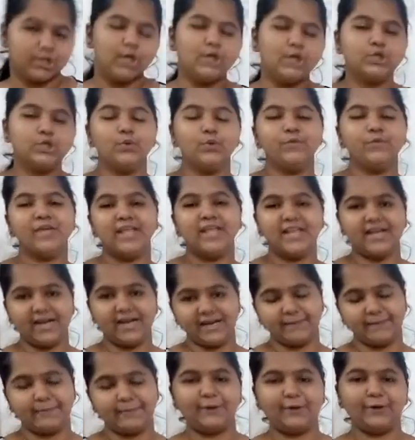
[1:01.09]
So, we learn
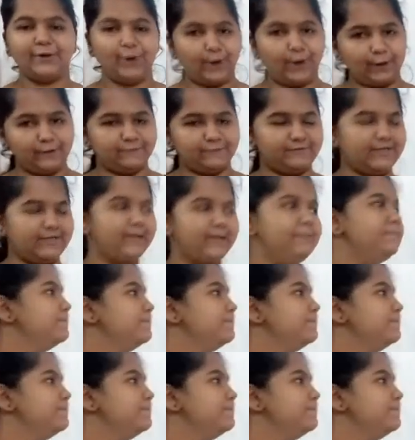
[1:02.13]
about all of them.